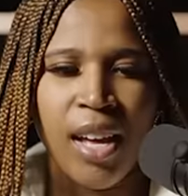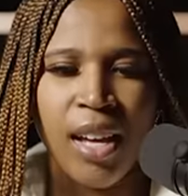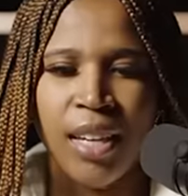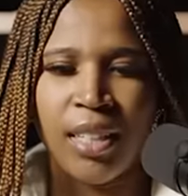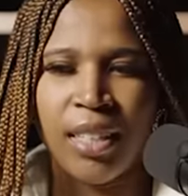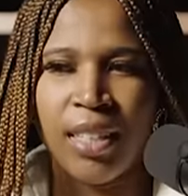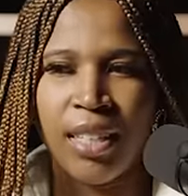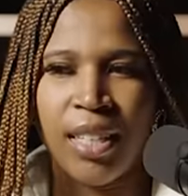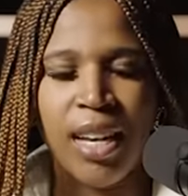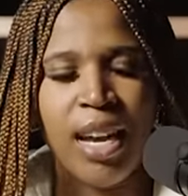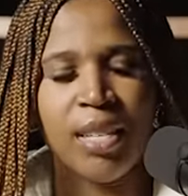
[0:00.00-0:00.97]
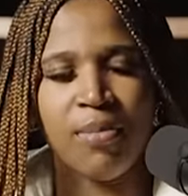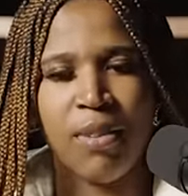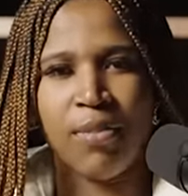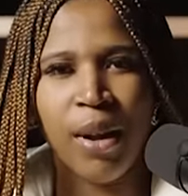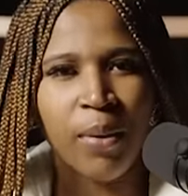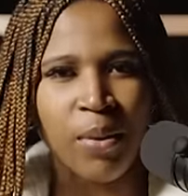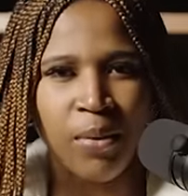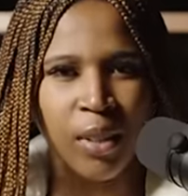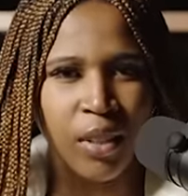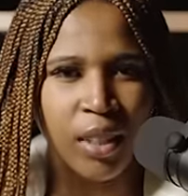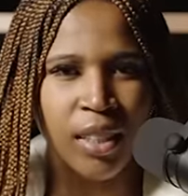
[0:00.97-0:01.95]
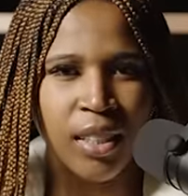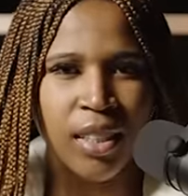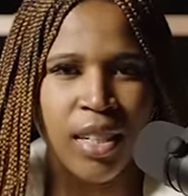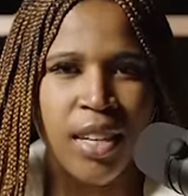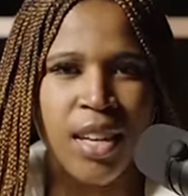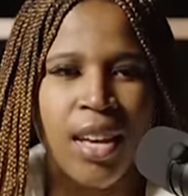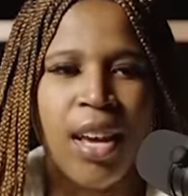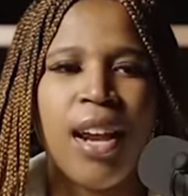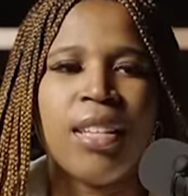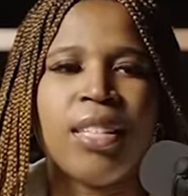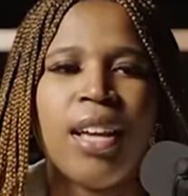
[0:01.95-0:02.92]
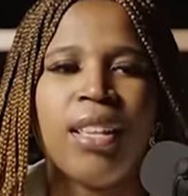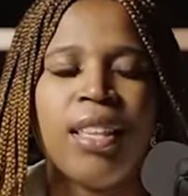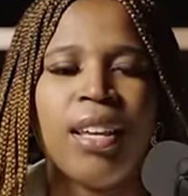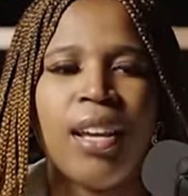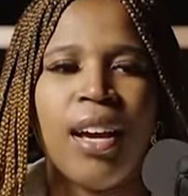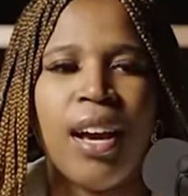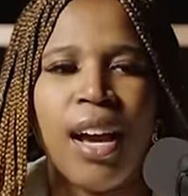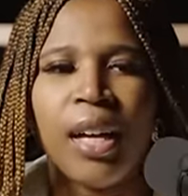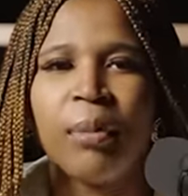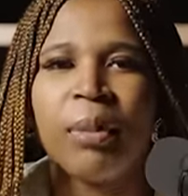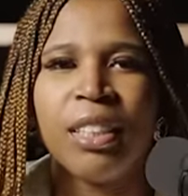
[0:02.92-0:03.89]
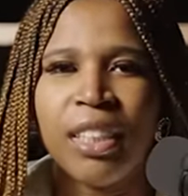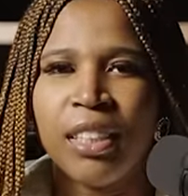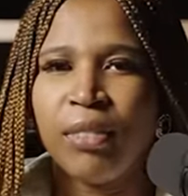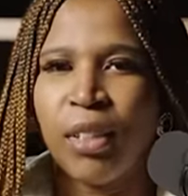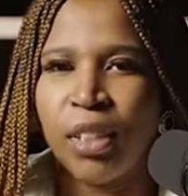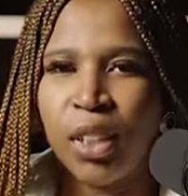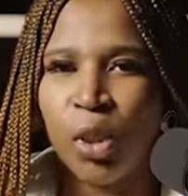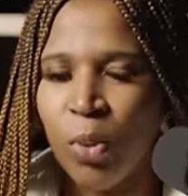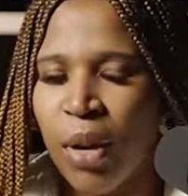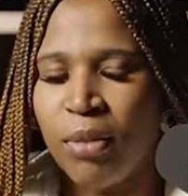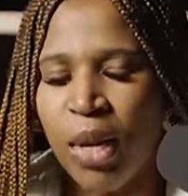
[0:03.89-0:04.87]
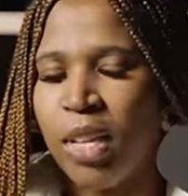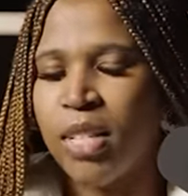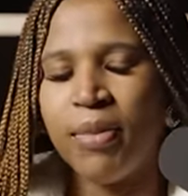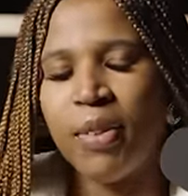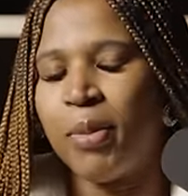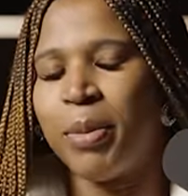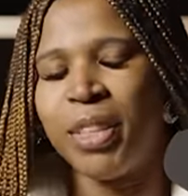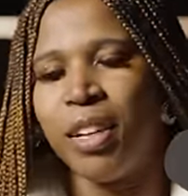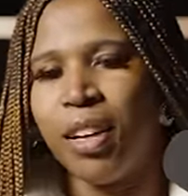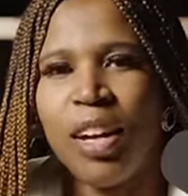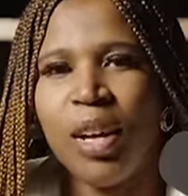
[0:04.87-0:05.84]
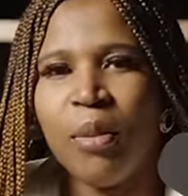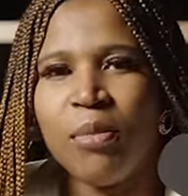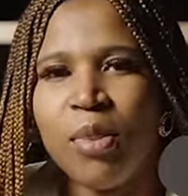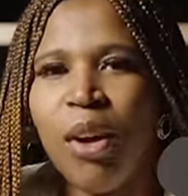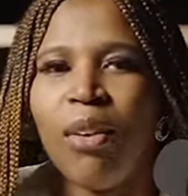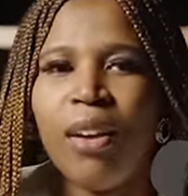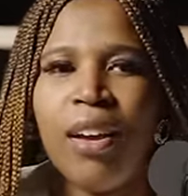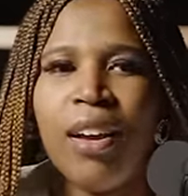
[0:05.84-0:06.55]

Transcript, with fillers: and they asked me if I was a virgin and I said that I am indeed a virgin to Waffle House. I've never been there. Um, so